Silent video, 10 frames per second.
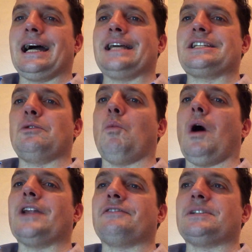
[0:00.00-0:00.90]
as in
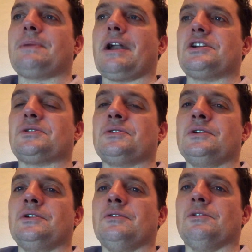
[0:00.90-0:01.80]
one of his parents
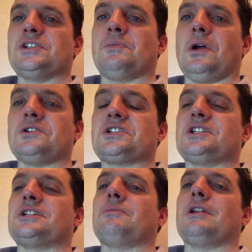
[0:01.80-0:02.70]
was a
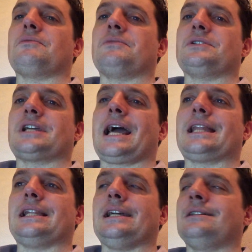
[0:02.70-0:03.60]
Protestant and one of them was a
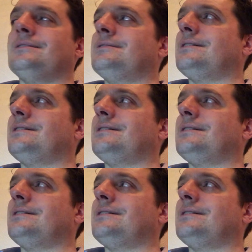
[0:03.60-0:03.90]
Catholic.